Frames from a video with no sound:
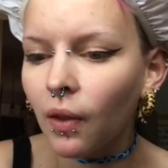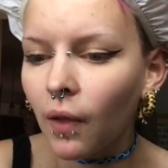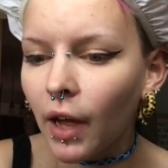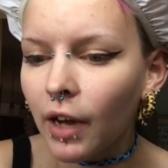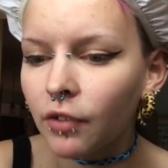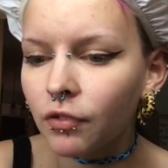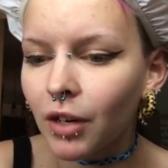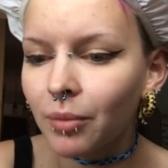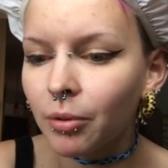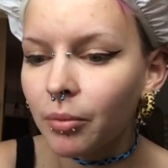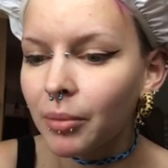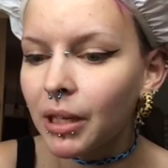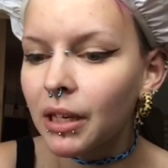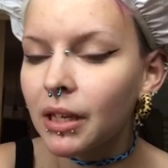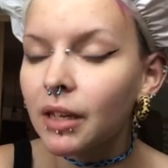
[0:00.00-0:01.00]
a lot of rebel
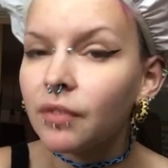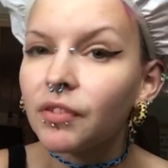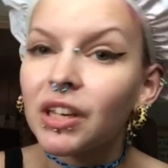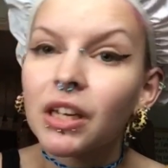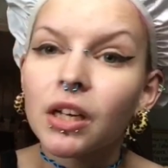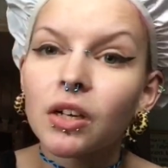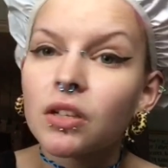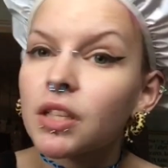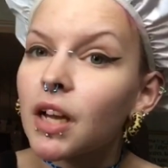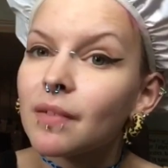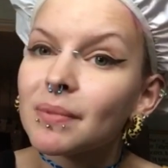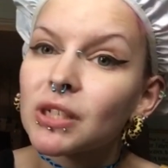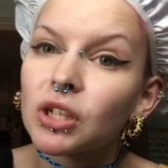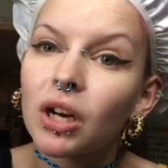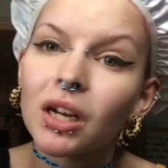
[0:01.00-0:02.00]
media videos
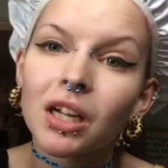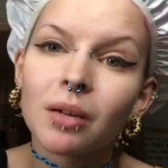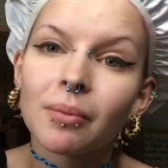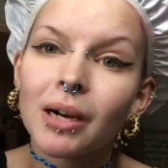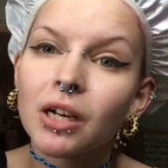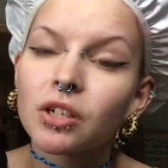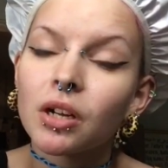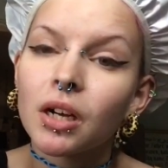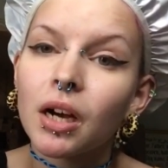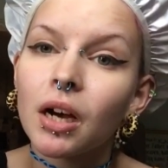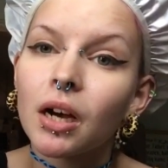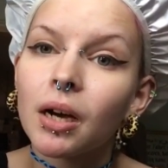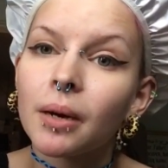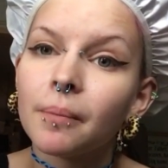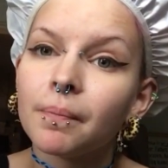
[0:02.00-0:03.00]
have been talking about
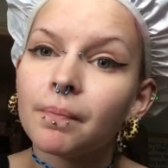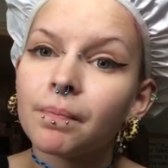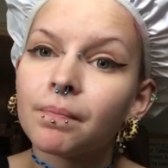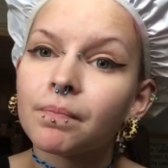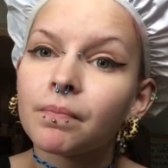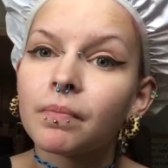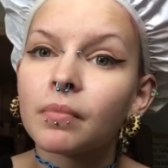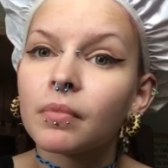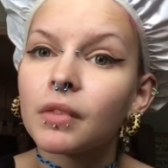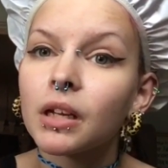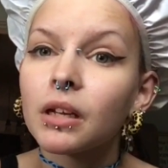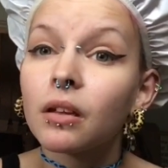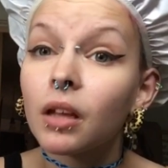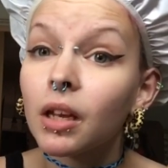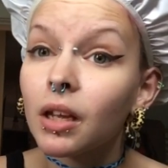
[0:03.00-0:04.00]

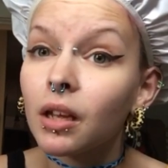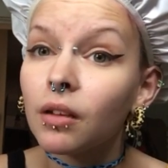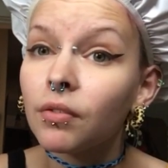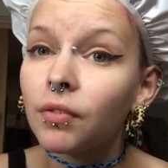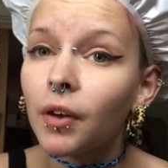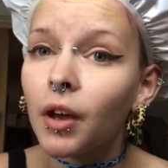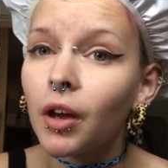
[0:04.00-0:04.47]
Yaniv